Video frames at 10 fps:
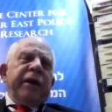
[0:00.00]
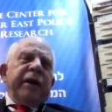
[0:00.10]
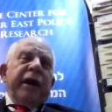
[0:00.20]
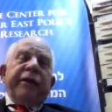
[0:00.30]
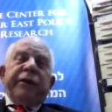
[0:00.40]

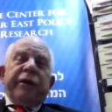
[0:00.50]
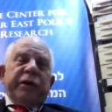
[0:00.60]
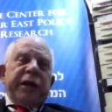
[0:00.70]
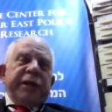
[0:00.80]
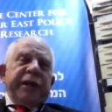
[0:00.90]
And there's no
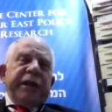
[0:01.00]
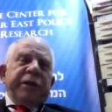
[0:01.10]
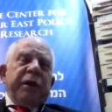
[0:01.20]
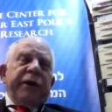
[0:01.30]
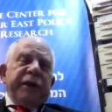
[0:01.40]
chance that
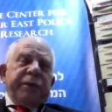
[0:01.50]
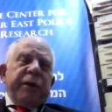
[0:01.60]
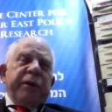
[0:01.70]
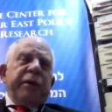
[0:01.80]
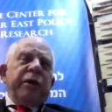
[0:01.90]
Israel at this
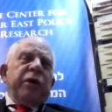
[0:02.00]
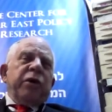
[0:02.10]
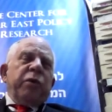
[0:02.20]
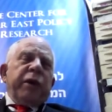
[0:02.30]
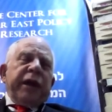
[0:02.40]
point
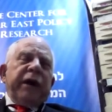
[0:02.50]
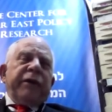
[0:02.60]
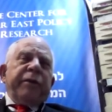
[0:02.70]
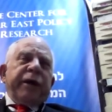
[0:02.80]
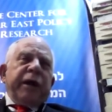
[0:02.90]
would allow
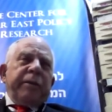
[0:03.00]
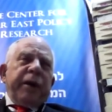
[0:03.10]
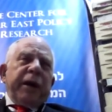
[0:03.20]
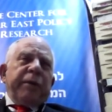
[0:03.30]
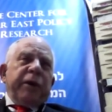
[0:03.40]
them to come
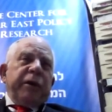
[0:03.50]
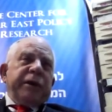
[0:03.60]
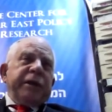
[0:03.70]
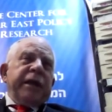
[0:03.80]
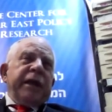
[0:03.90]
back,
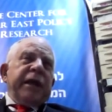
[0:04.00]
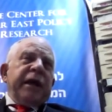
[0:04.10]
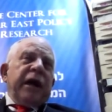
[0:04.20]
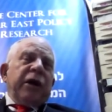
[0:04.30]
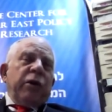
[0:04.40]
because
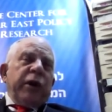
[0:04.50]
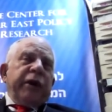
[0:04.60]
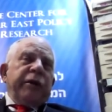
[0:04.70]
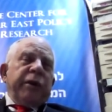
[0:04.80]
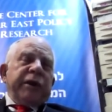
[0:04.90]
according
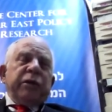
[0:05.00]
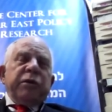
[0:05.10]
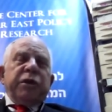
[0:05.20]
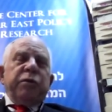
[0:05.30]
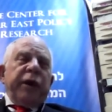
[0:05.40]
to
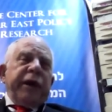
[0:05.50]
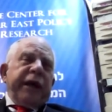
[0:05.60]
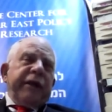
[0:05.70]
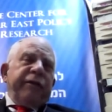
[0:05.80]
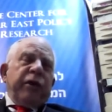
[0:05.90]
Resolution
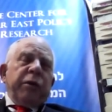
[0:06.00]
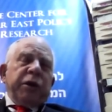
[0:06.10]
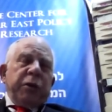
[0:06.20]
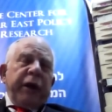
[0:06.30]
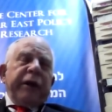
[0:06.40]
194, which
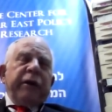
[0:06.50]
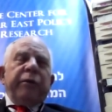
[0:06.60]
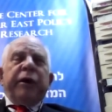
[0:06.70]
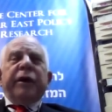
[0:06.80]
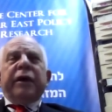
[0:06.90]
created
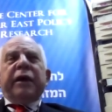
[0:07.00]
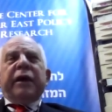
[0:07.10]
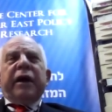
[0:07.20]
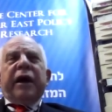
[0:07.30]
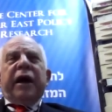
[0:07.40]
UNRWA,
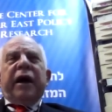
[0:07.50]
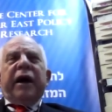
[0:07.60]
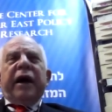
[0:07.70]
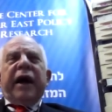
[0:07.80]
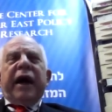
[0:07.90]

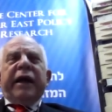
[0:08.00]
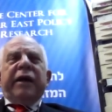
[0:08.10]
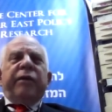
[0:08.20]
any